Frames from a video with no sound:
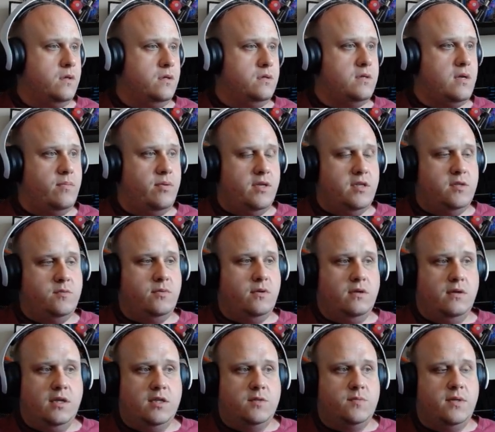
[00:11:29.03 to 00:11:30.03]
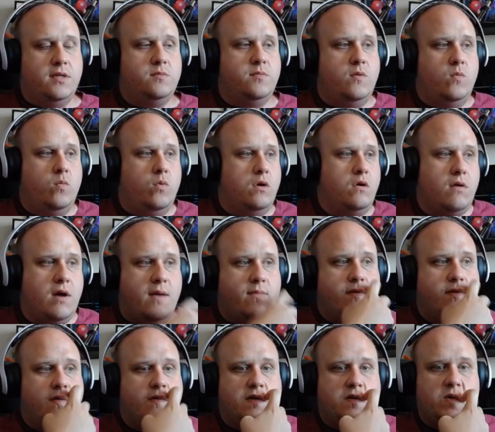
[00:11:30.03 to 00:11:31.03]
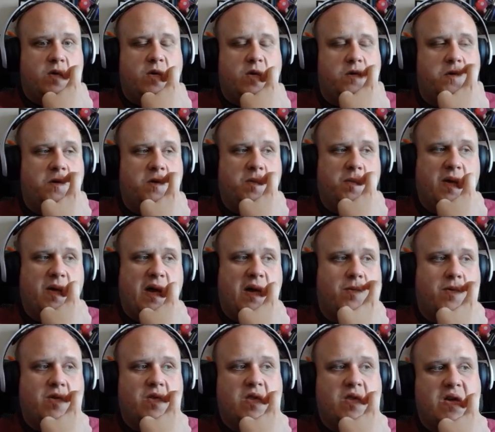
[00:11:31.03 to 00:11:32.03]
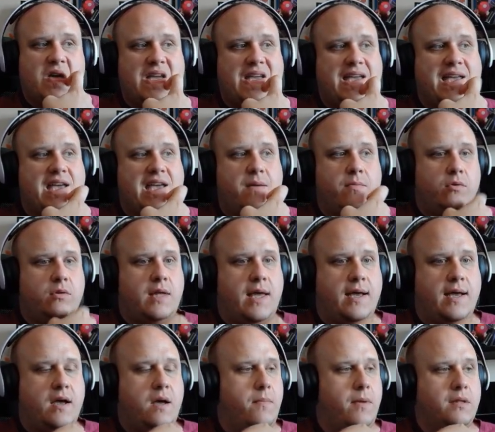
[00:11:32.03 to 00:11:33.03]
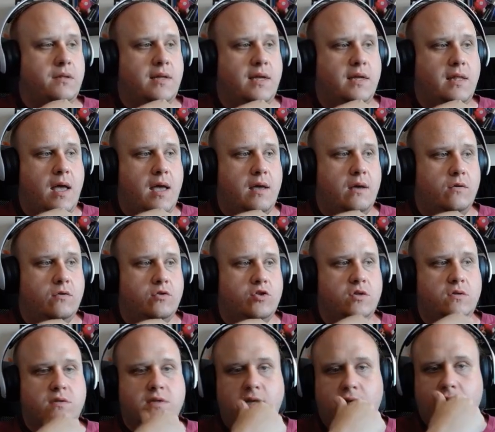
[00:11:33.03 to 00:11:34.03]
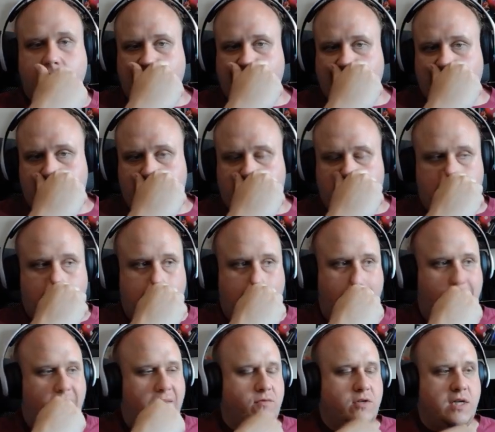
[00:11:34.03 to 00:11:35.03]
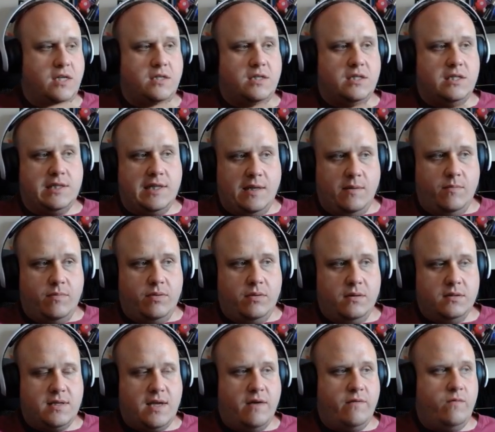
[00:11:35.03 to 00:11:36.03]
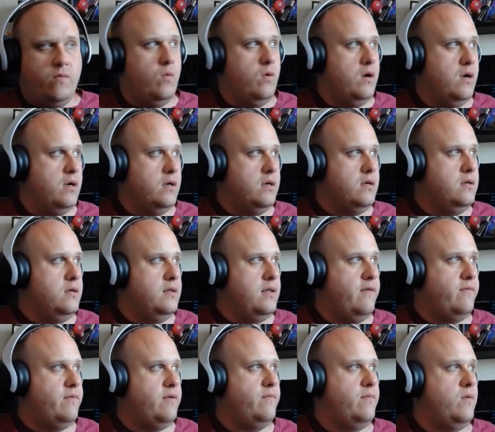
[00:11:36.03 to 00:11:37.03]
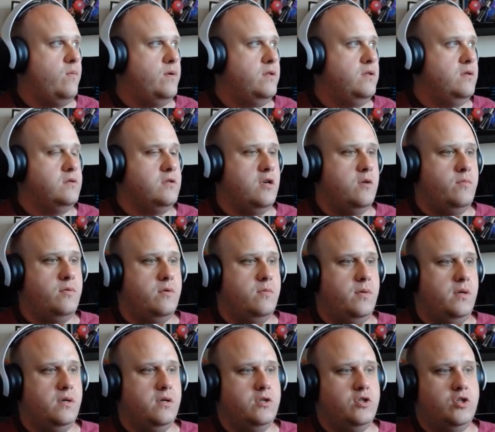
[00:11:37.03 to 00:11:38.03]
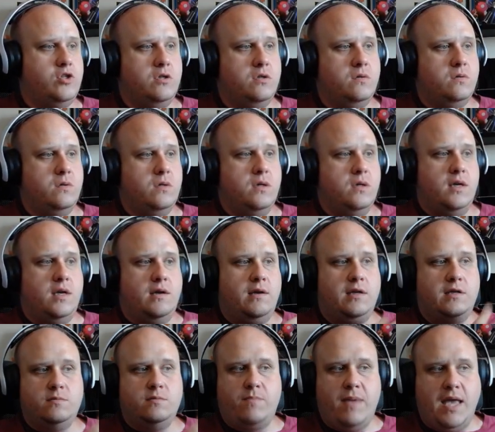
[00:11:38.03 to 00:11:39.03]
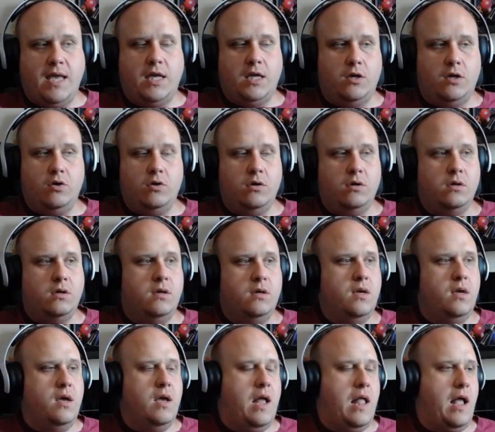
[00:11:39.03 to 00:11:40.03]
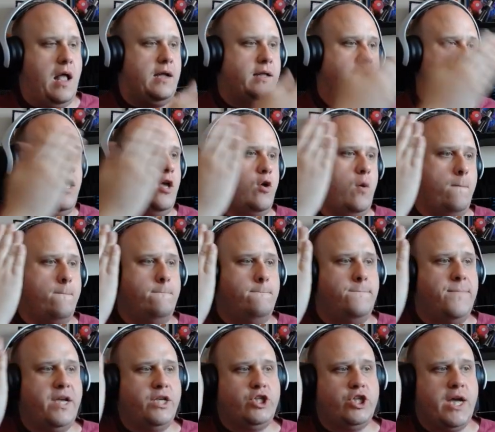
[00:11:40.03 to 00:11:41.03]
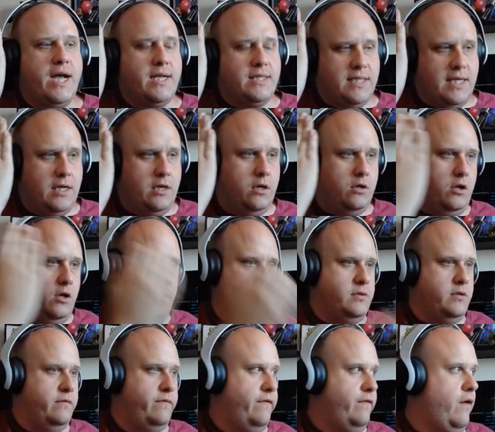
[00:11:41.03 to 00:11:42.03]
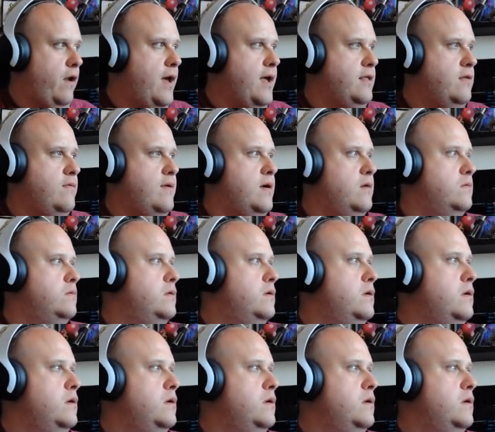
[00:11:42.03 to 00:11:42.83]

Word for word: like, please, brother, explain to me what crime there is. You need to be out 1.30am on like a Monday night or Tuesday night. But I'm trying to sleep because I have work and I have to have my windows open because, you know, it's baking hot. I can hear your bitch-ass helicopter flying around.